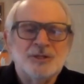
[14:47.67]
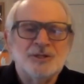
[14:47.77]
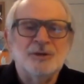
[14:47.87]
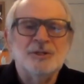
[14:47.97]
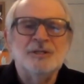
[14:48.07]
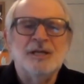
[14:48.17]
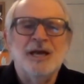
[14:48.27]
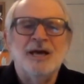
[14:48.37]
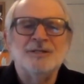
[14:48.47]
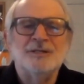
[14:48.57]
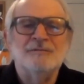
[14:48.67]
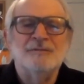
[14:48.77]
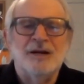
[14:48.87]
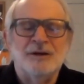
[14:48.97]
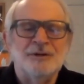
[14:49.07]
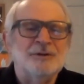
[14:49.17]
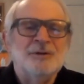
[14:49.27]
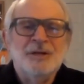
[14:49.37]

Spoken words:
so did the asset value.